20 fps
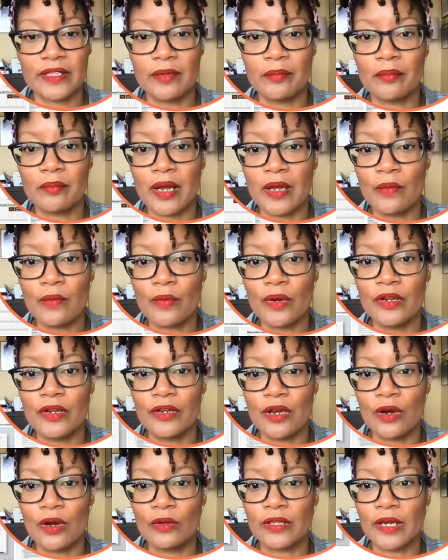They might want to
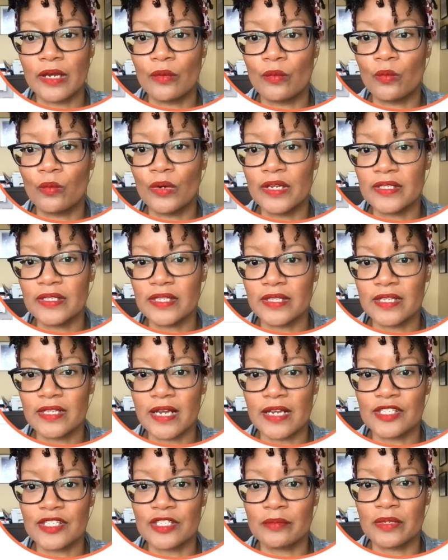know, like, what is it
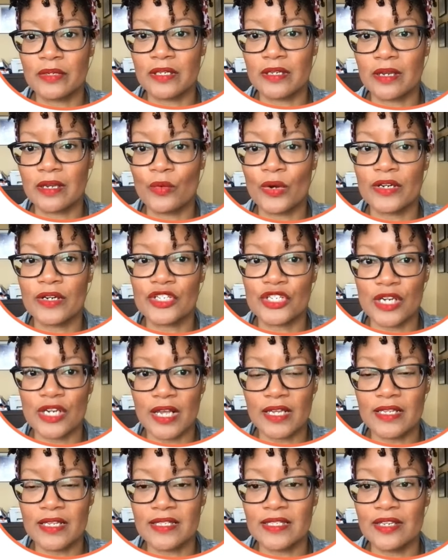that what should
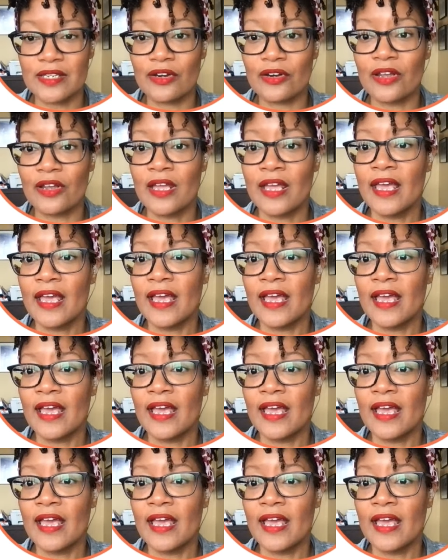I consider?